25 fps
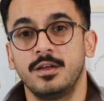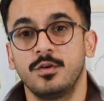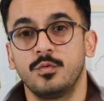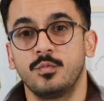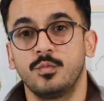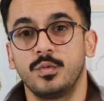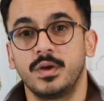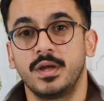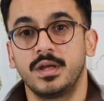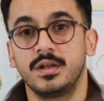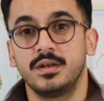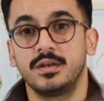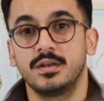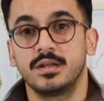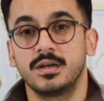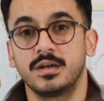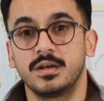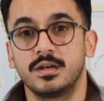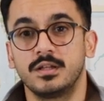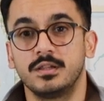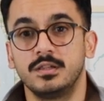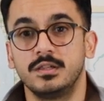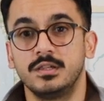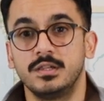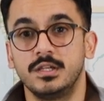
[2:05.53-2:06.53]
when
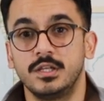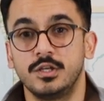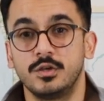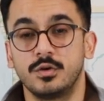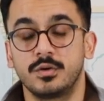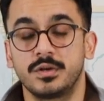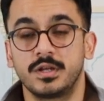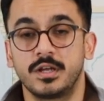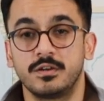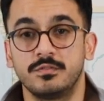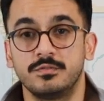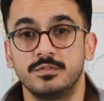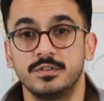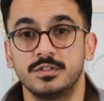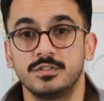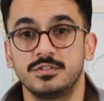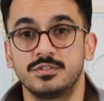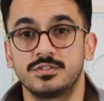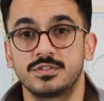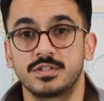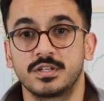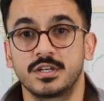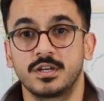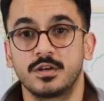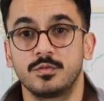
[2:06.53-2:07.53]
uh, Leon
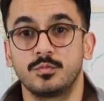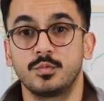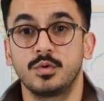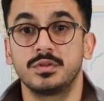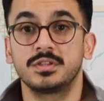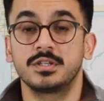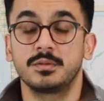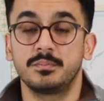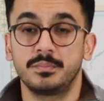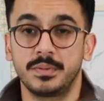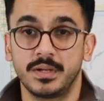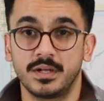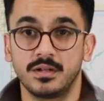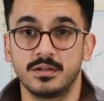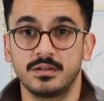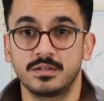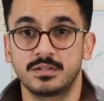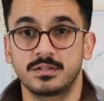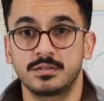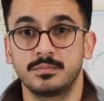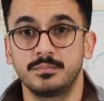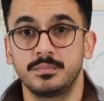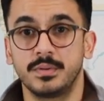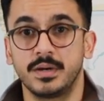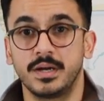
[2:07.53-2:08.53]
Edwards uh, won the
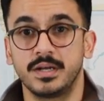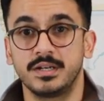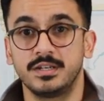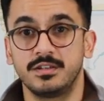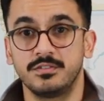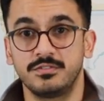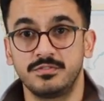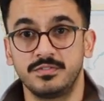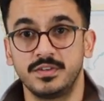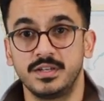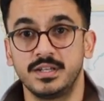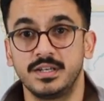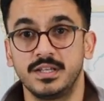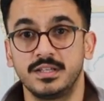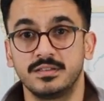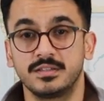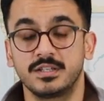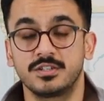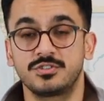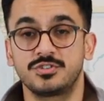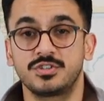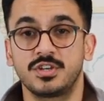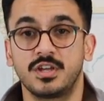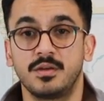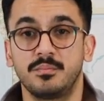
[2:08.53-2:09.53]
belt by defeating
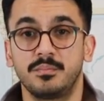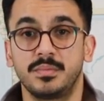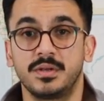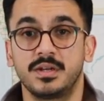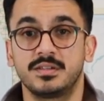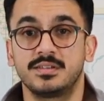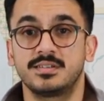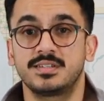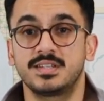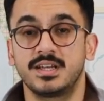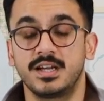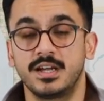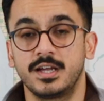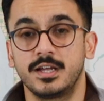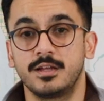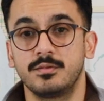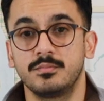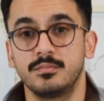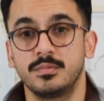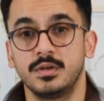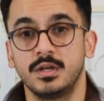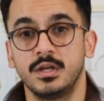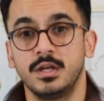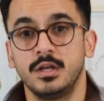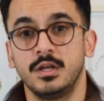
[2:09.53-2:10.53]
the champion at the
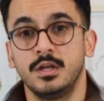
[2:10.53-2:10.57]
time,